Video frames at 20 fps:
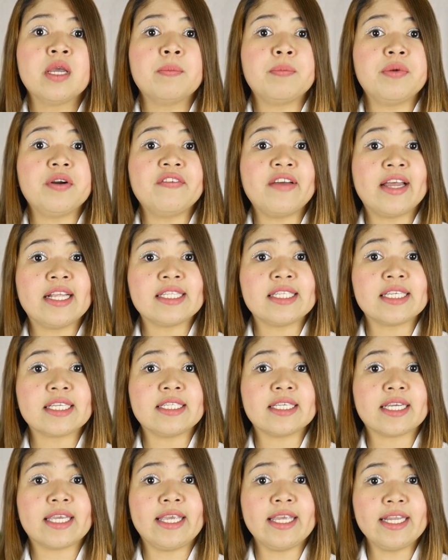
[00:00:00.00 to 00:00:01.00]
preventing
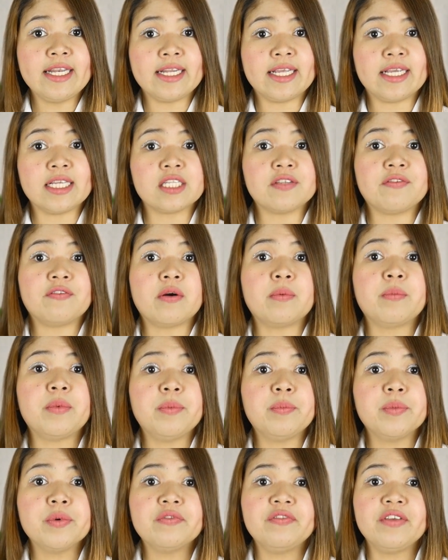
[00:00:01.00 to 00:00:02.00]
the kidneys from
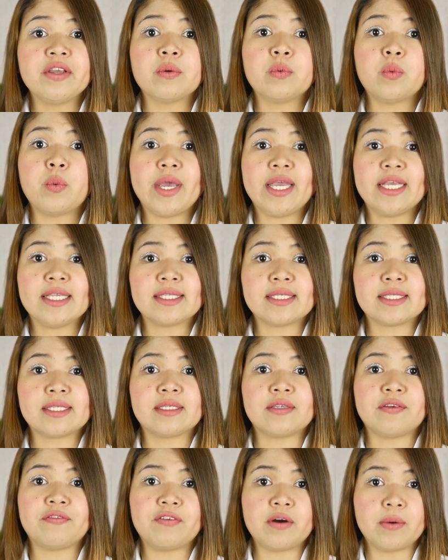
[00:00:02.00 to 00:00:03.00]
removing
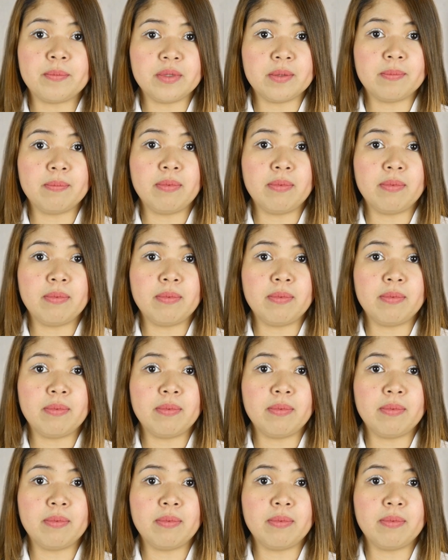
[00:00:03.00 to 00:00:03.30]
wastes from the